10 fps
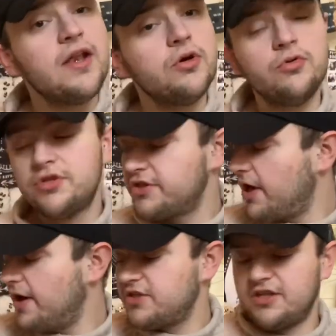also
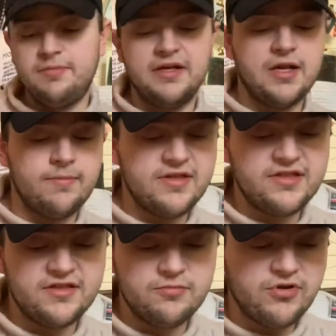I just picked up this
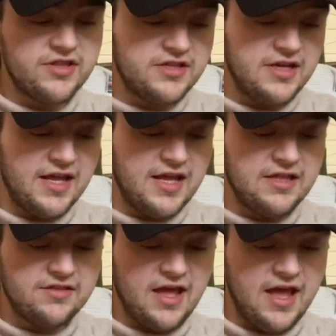as a present. It is
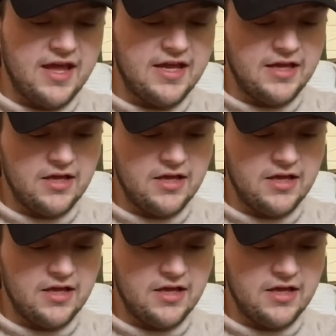a